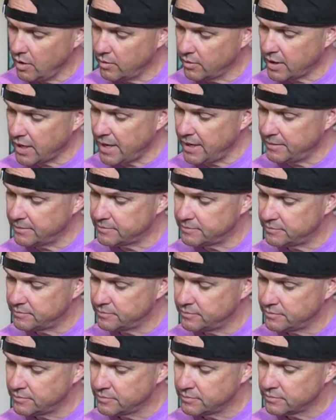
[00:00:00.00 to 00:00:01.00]
Okay?
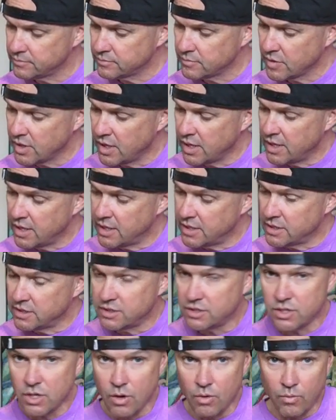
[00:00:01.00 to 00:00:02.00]

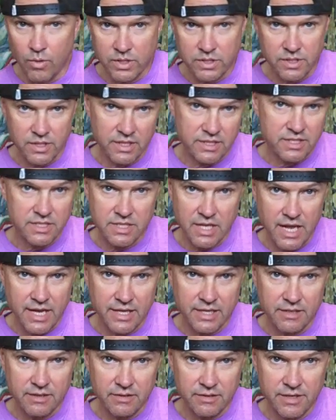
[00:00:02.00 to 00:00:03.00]
So it's
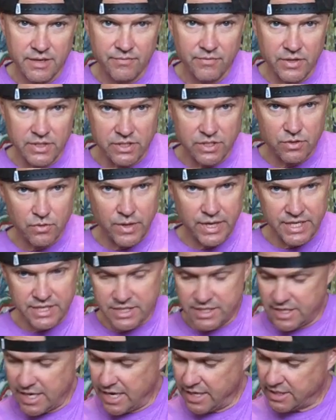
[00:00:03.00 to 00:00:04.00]
like different string
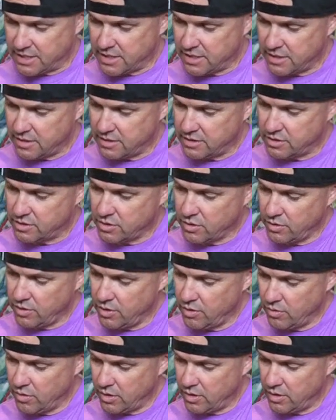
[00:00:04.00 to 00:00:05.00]
sets. So
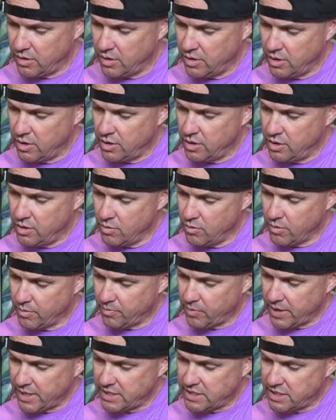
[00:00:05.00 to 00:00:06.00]
you were
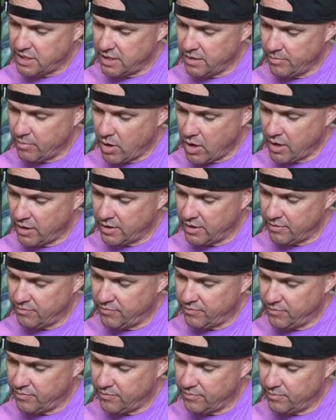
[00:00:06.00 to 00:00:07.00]
placing them on the
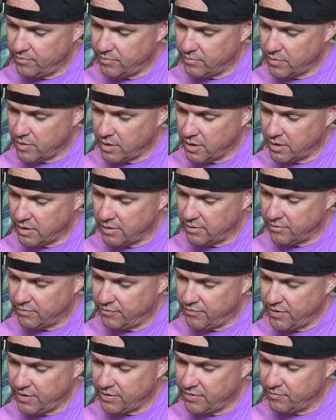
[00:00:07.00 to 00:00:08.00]

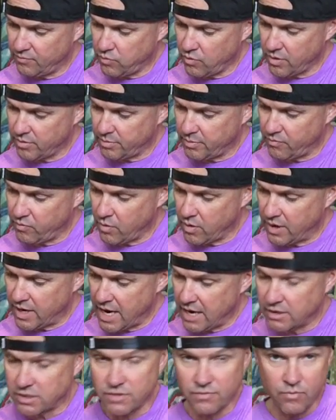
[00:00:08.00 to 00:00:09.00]
5th and 4th before, and
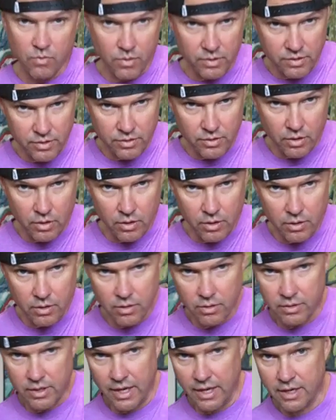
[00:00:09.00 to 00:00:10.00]
now it's the 4th and 3rd.
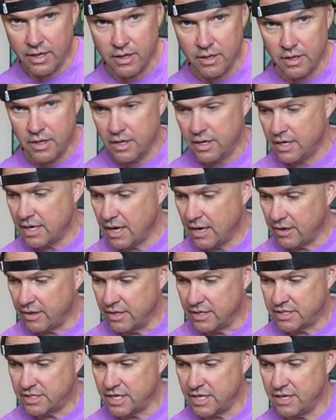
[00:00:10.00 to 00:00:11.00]
Okay. Now
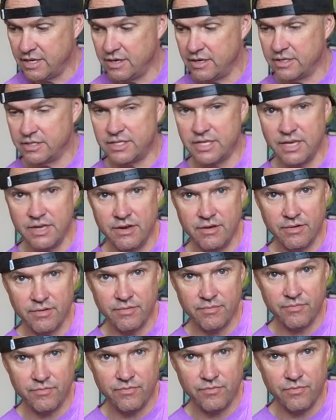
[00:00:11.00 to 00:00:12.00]
you see
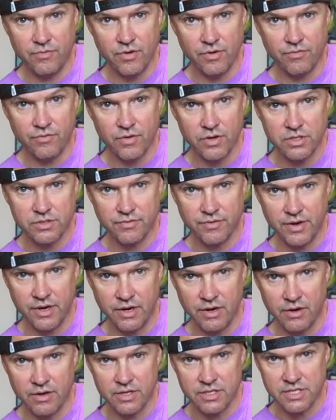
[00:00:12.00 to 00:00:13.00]
your first
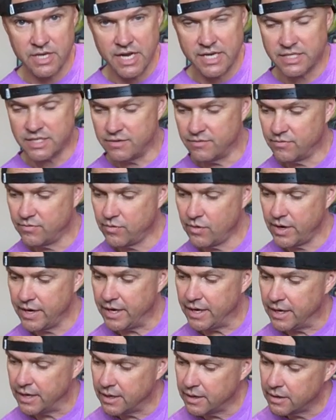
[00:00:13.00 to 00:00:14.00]
finger is nice and
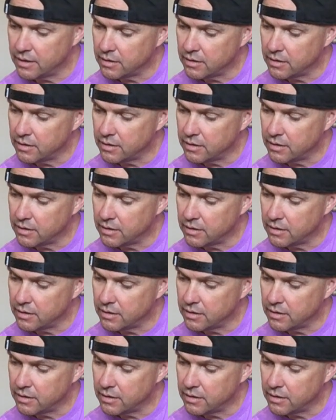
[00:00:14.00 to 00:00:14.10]
free.